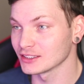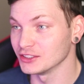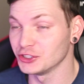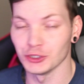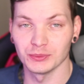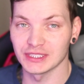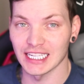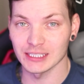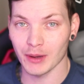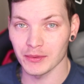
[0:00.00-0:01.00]
Doomsday
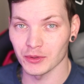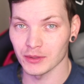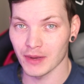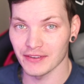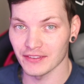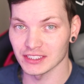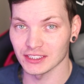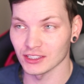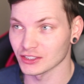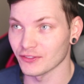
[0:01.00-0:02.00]
is probably one of my favorite
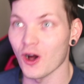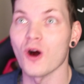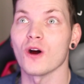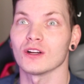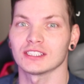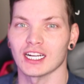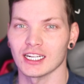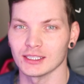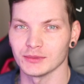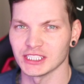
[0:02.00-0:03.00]
songs of all
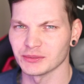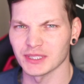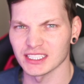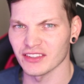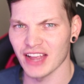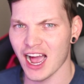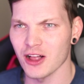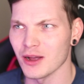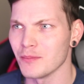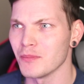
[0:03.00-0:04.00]
time, just because of
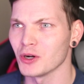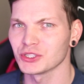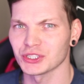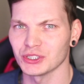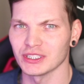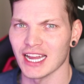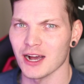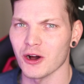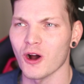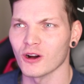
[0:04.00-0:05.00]
how emotional and
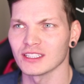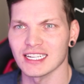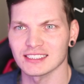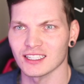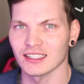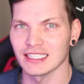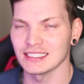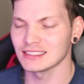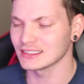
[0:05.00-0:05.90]
how hard that song hits.